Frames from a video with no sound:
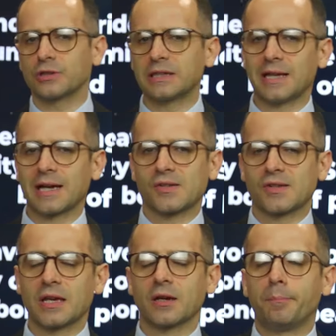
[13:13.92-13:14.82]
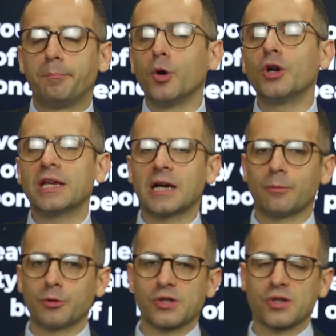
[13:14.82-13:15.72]
like saying putting up
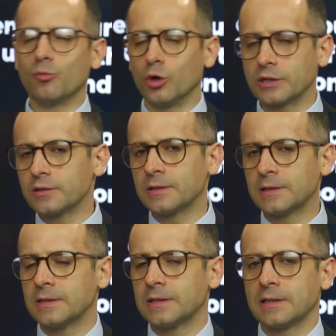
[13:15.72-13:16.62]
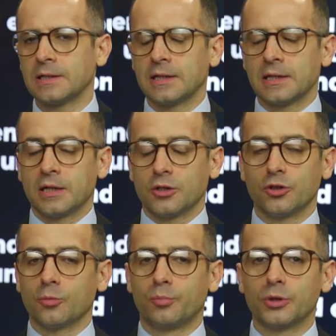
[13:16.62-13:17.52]
with someone, you
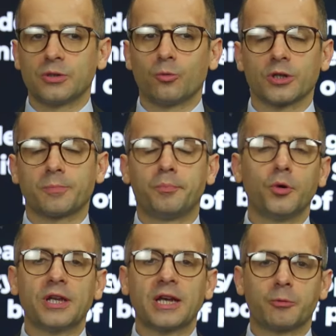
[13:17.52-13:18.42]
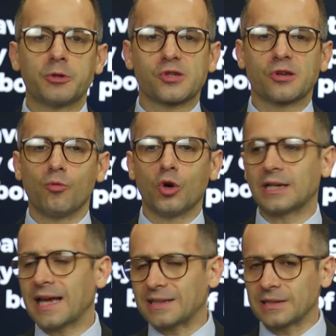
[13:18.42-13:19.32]
don't put the word putting up with someone
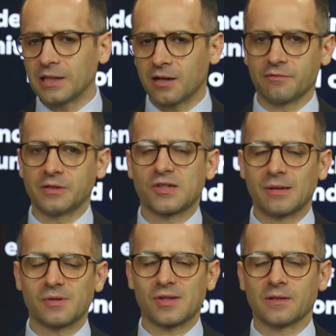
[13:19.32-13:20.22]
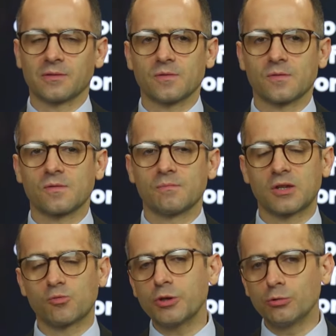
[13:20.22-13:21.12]
and love in the same sentence.
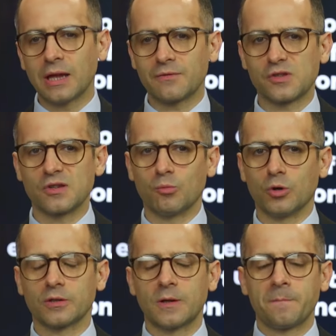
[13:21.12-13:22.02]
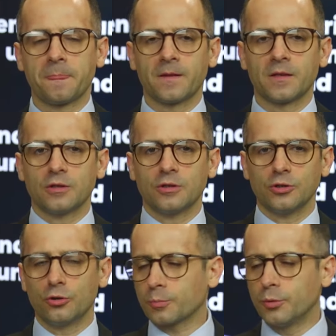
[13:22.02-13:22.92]
Because when you love someone, you're
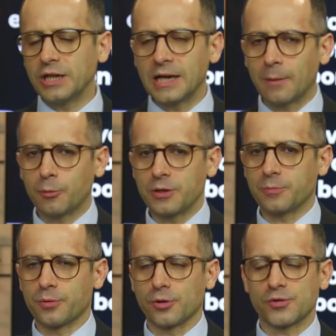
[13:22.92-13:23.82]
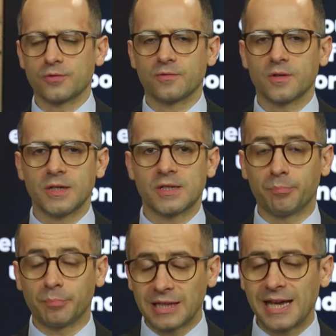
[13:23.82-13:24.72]
not putting up with a person. It's a
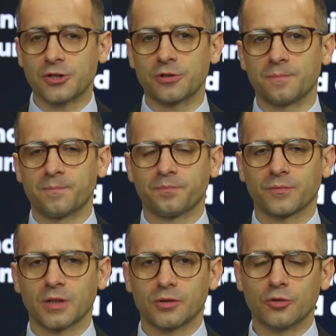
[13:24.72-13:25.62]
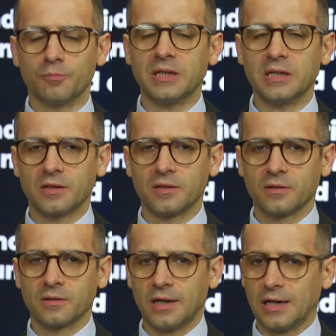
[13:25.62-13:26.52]
pleasure to be
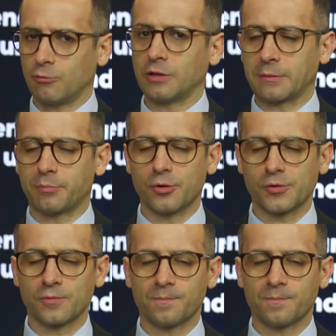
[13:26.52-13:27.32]
around that person.